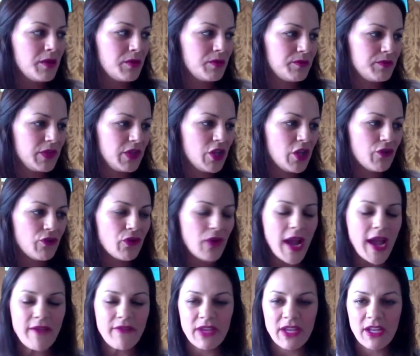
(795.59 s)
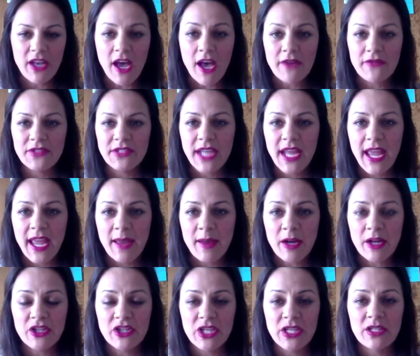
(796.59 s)
you know, if we're having an off day and
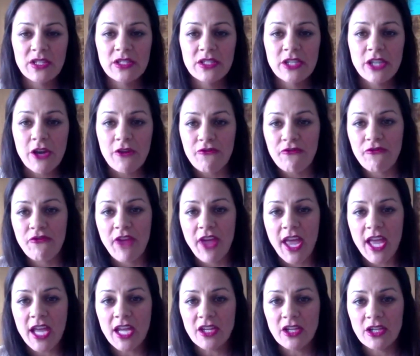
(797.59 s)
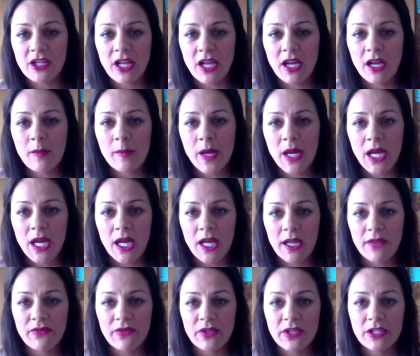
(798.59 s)
our jeans don't fit and you're like, oh my God,
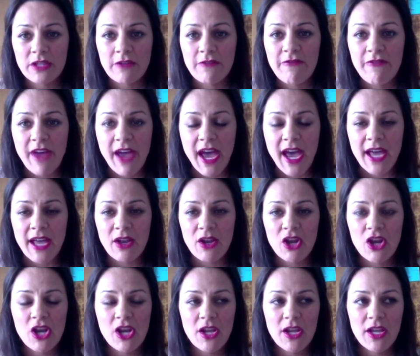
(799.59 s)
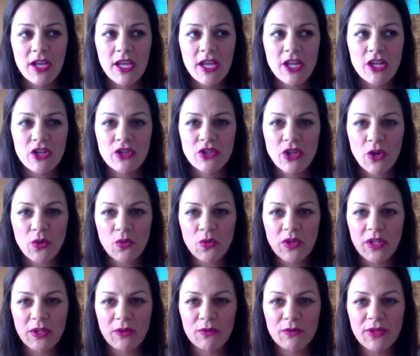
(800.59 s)
I feel so fat. And you don't
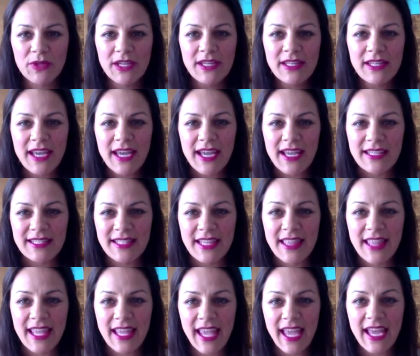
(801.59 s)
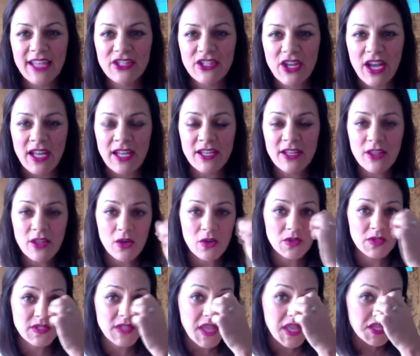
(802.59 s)
really realize that they catch on to
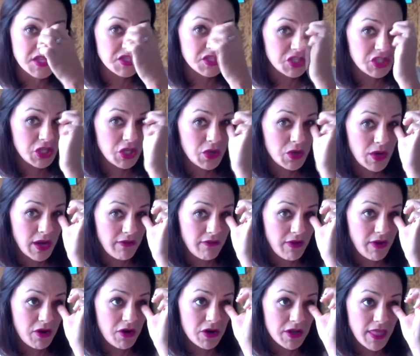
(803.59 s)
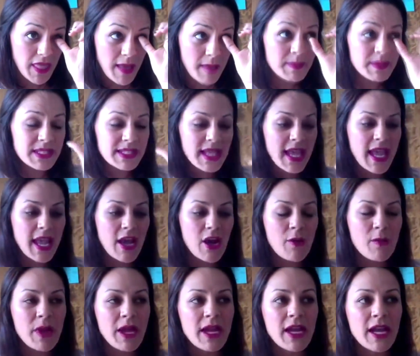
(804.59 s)
those things too. And I've heard them say, oh
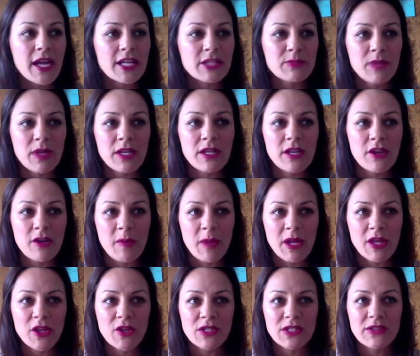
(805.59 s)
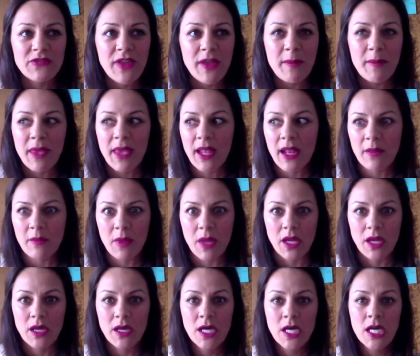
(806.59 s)
my gosh, none of my clothes fit me. And I'm like,
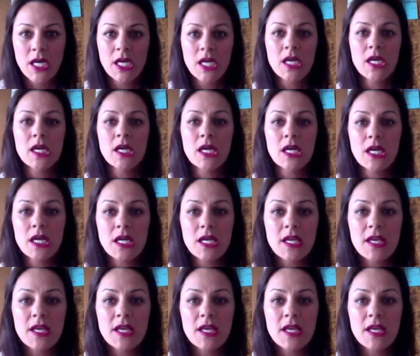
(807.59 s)
ugh.